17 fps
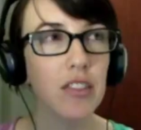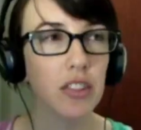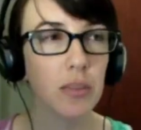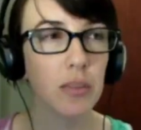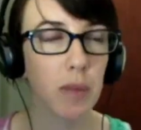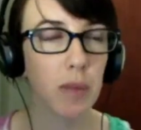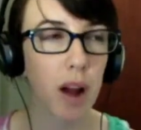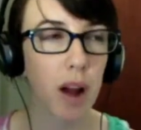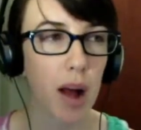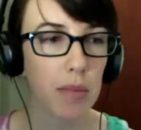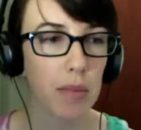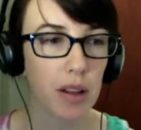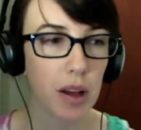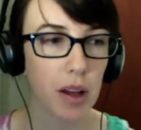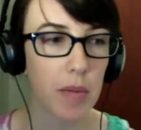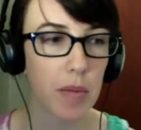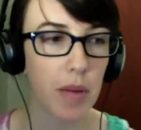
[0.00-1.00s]

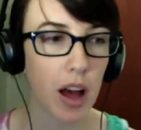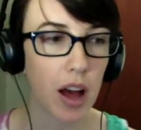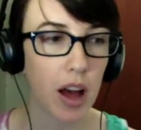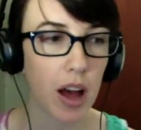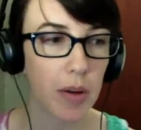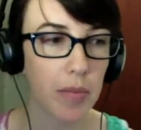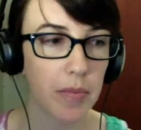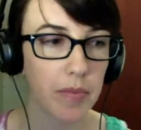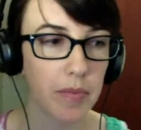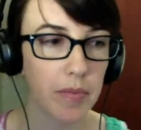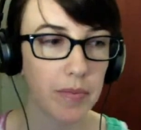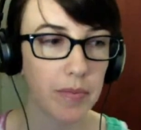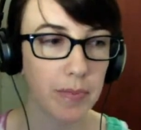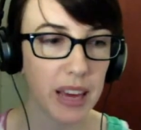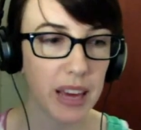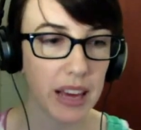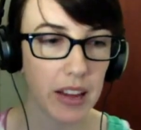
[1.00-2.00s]
problem,
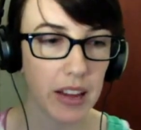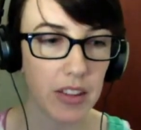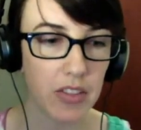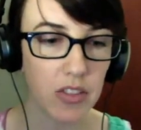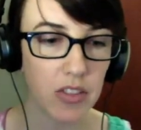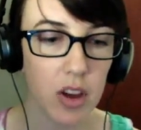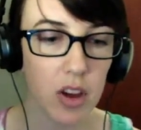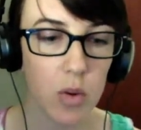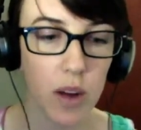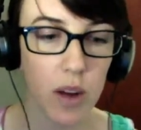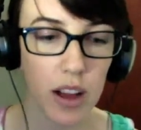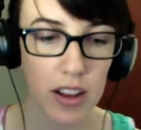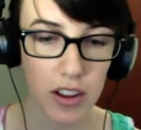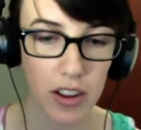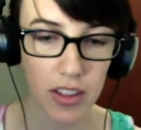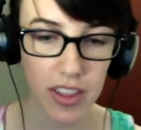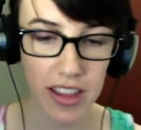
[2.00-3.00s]
because while you're
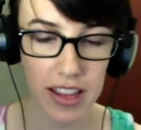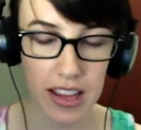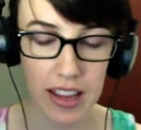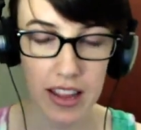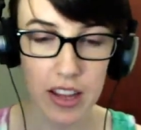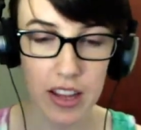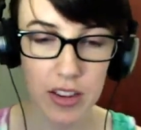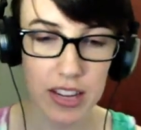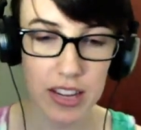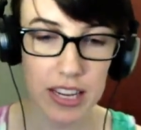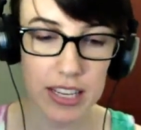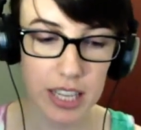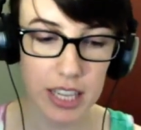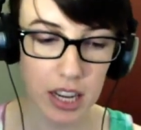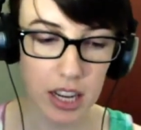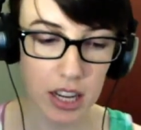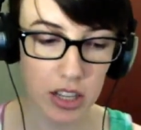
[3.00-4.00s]
thinking, like, you need
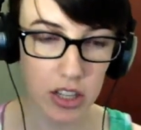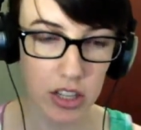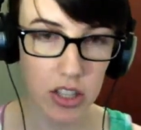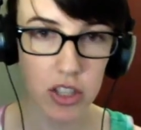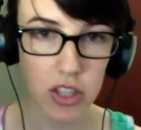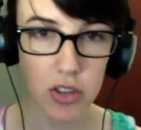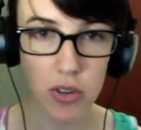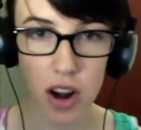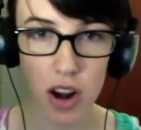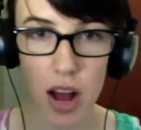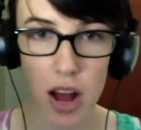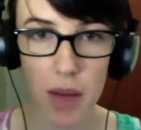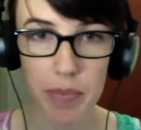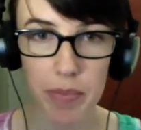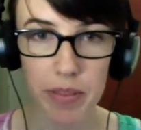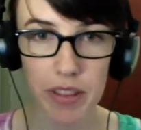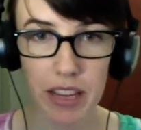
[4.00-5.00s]
to shore up
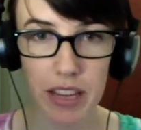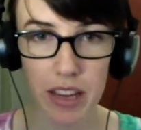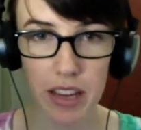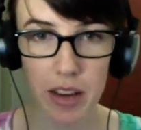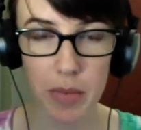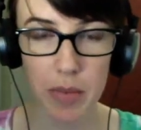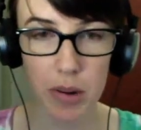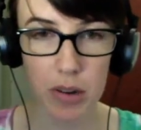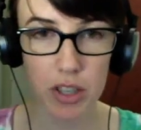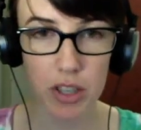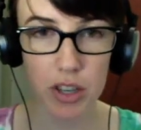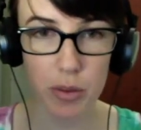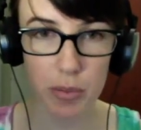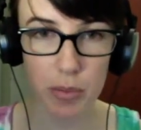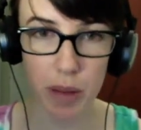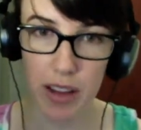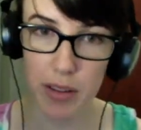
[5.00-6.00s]
the emotional
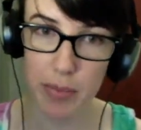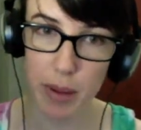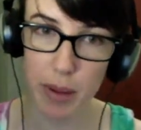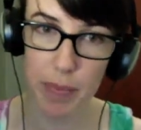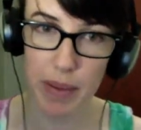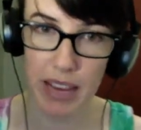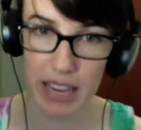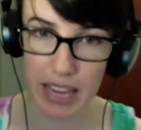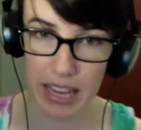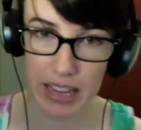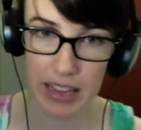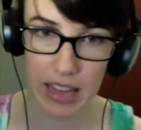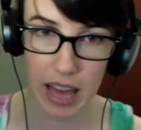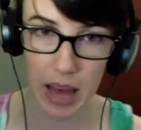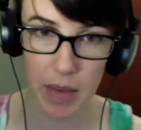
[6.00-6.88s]
bonds by picking them,